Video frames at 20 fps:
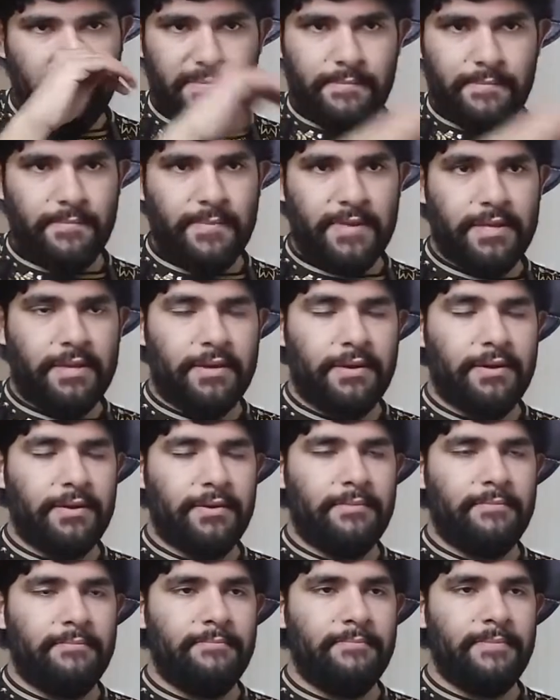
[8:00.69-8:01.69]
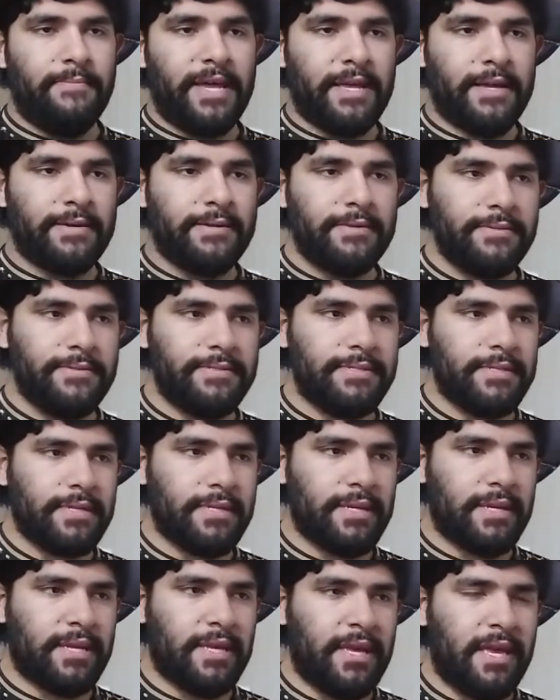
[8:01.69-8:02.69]
Mr. Michaels
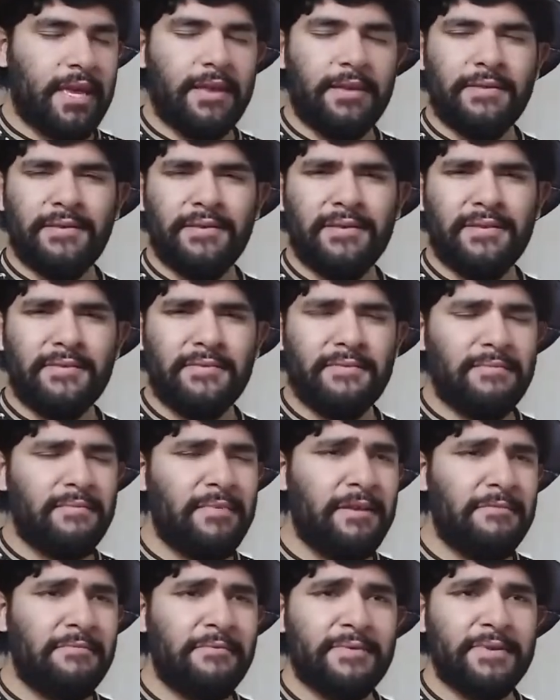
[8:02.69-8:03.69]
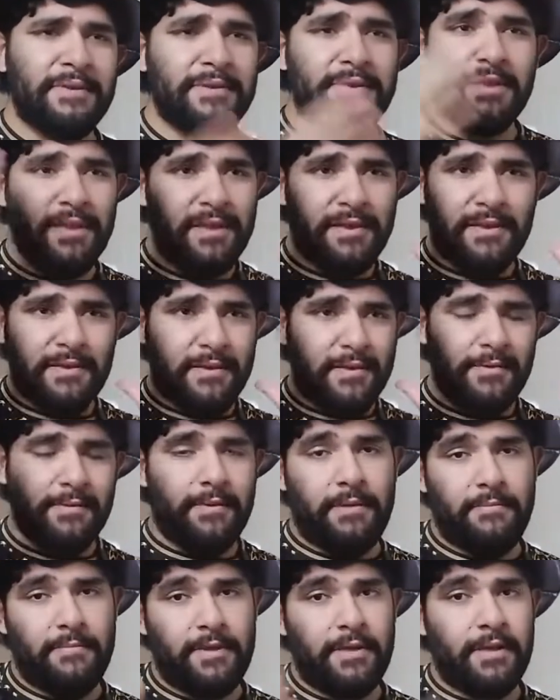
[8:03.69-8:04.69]
Keegan and everyone else. You know
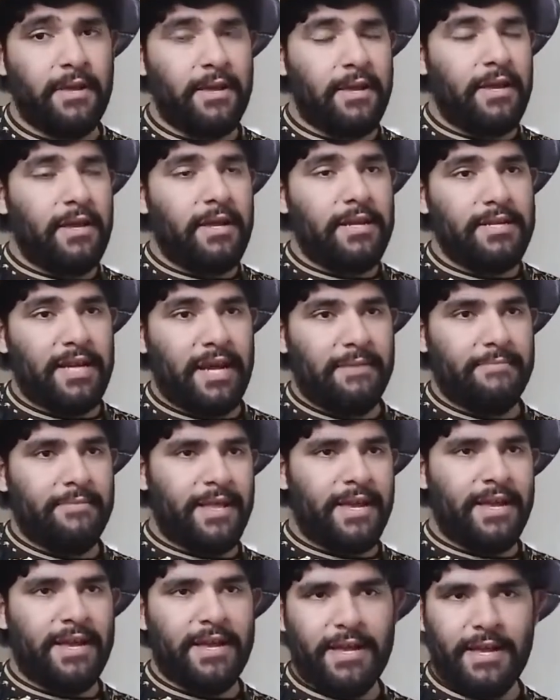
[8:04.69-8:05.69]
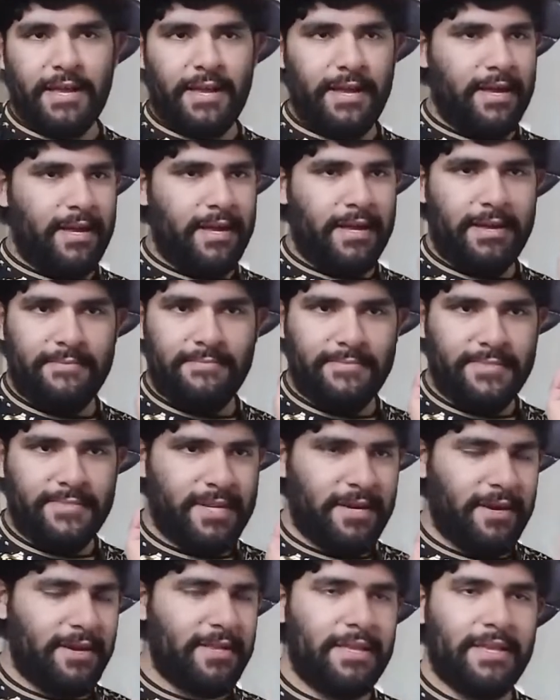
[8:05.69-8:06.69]
what I mean. Jack Black,
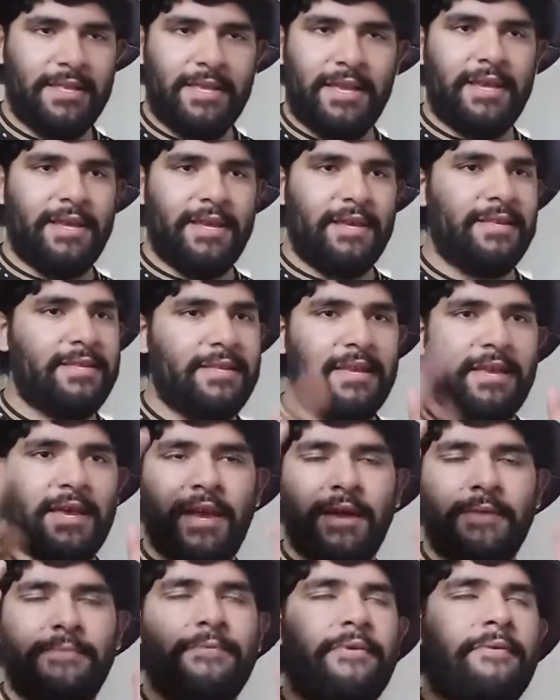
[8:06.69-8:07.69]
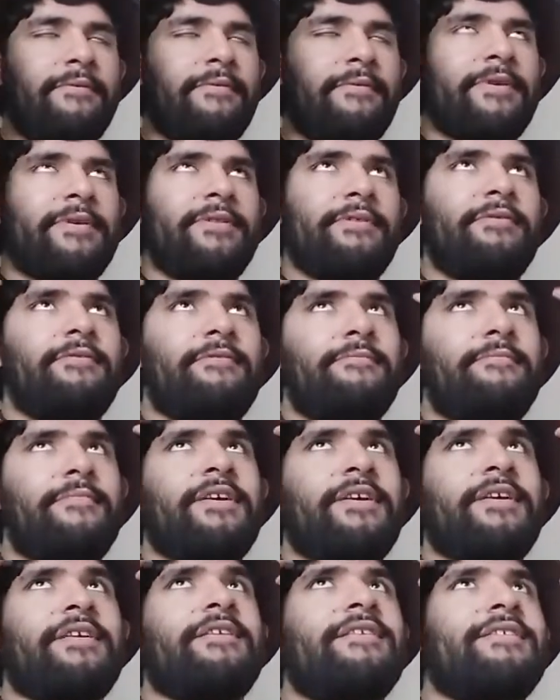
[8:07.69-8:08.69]
Charlie Days, everyone. Oh
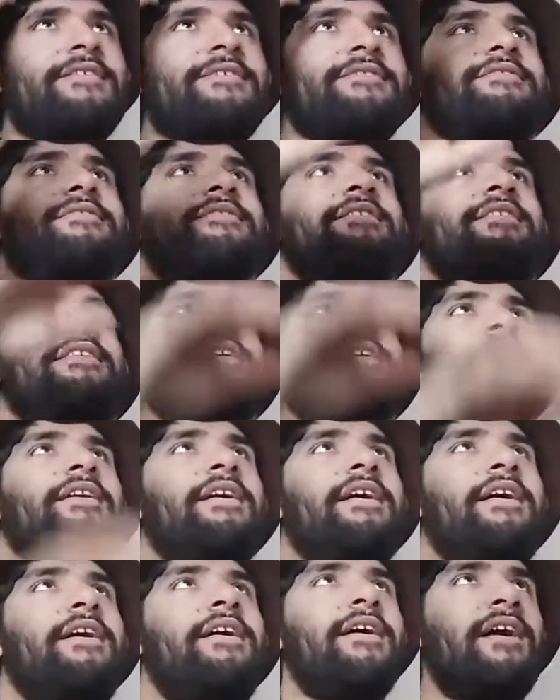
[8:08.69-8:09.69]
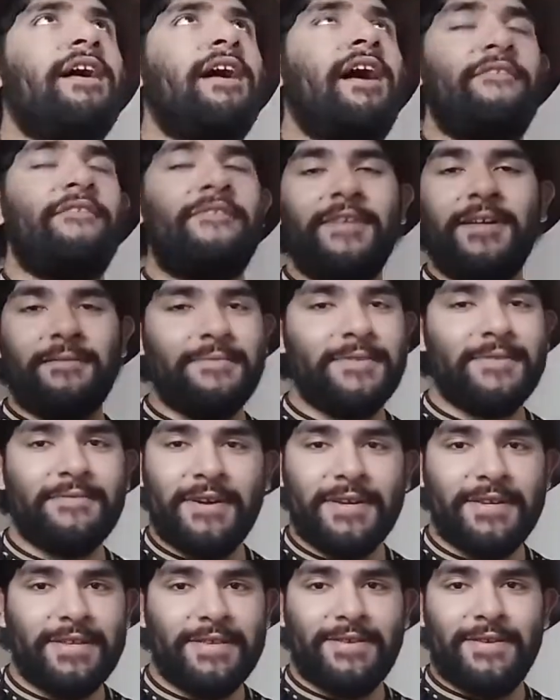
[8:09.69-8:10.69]
my gosh. I feel I'm gonna
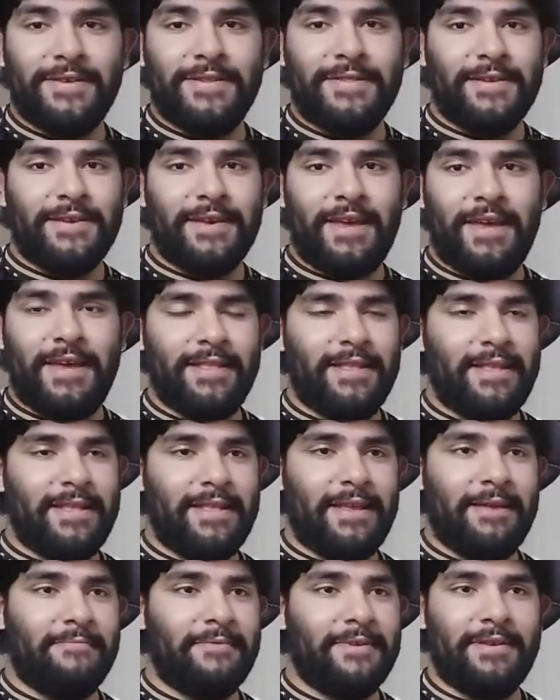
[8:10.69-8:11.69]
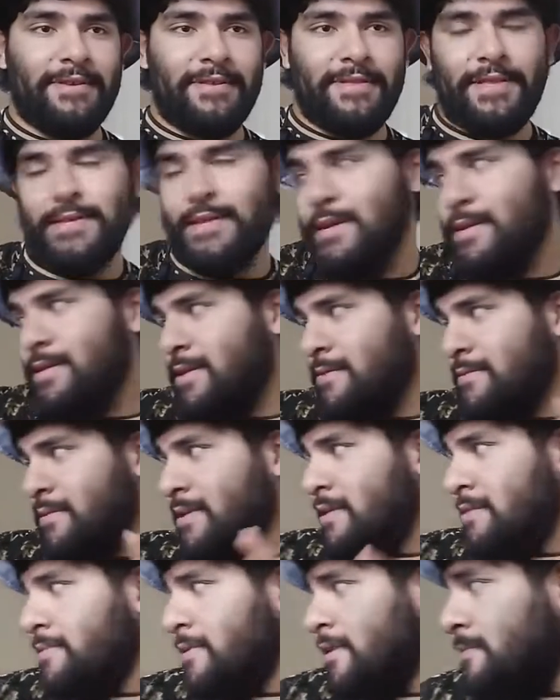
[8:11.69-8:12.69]
watch the trailer again and I'm gonna discuss it with
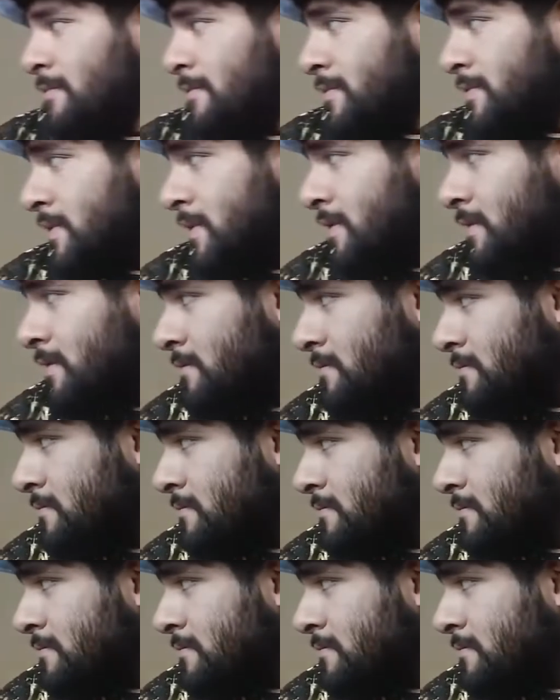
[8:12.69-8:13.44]
other people. So